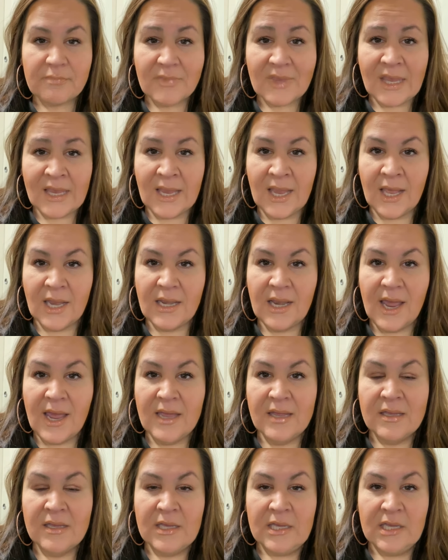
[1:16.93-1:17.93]

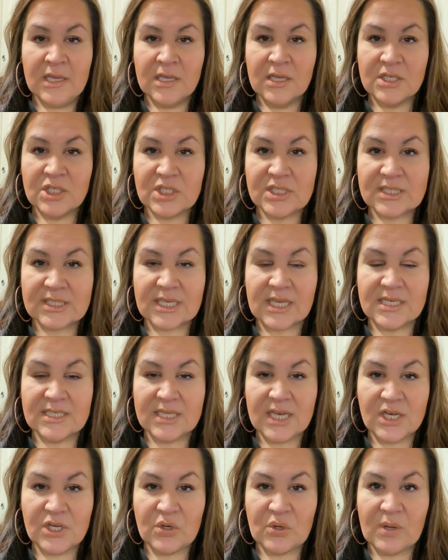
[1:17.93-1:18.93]
and just
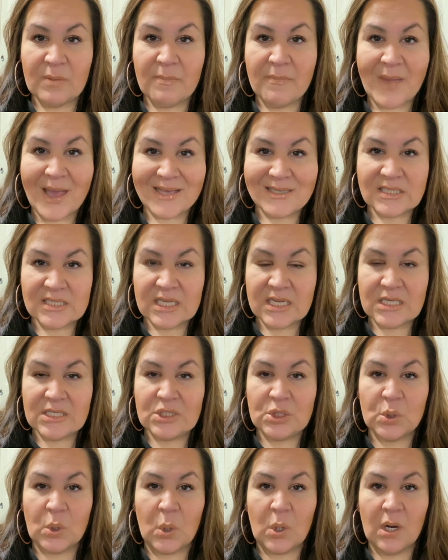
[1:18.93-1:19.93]
continue to
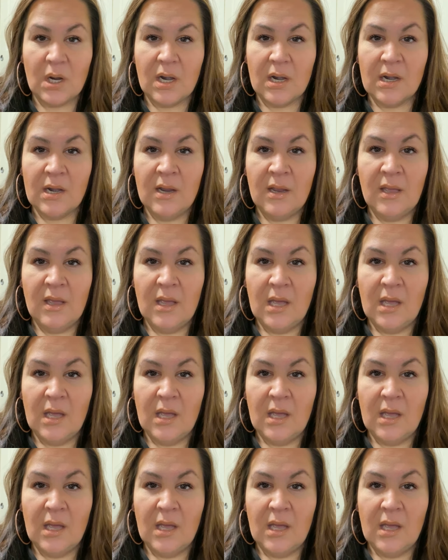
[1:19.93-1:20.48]
message or